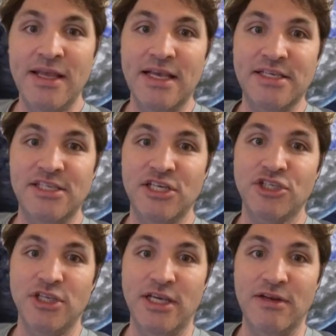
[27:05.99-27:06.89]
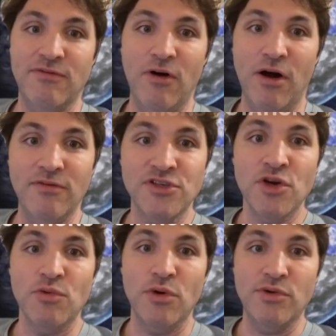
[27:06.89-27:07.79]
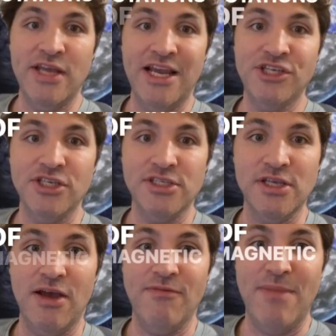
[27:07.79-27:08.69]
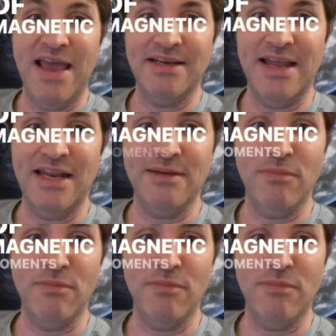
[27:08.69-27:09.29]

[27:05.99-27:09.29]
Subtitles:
essentially involves rotations of magnetic